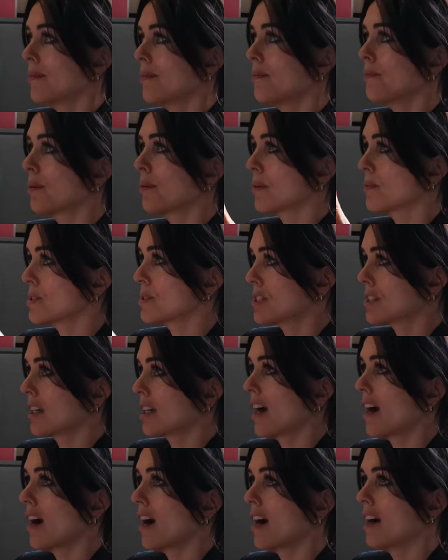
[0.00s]
but I was
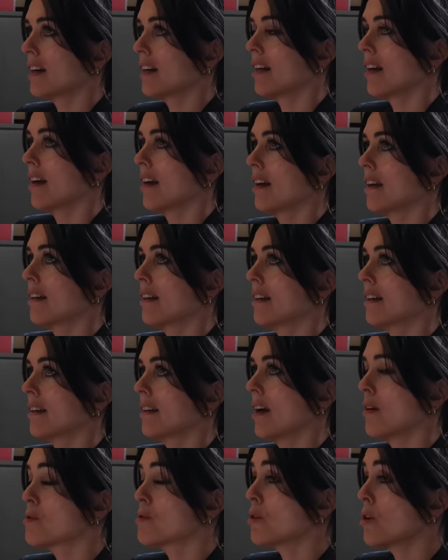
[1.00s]
scared and
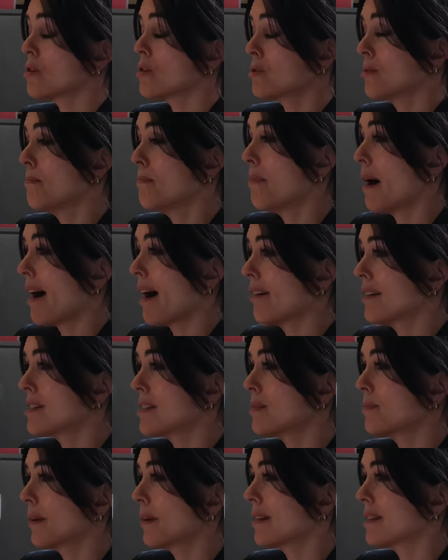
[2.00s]
I was also embarrassed
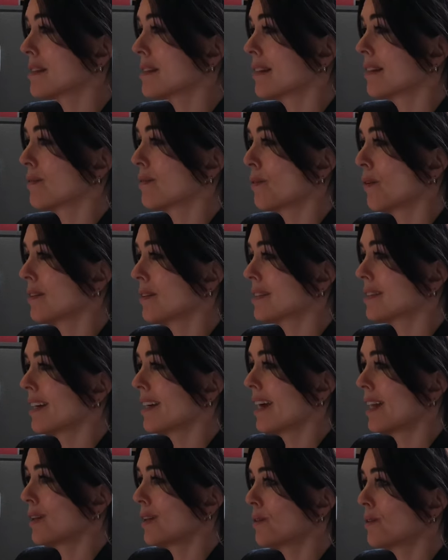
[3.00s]
because I didn't want
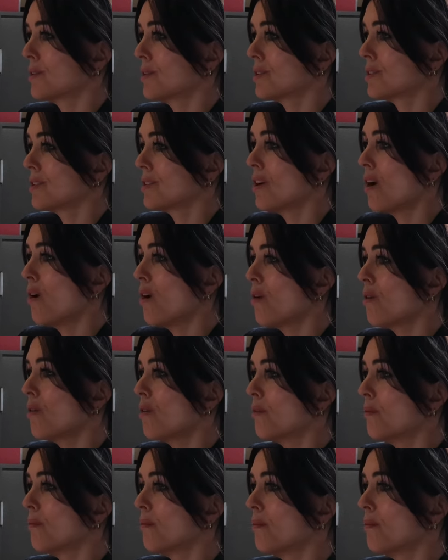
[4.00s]
anyone to know.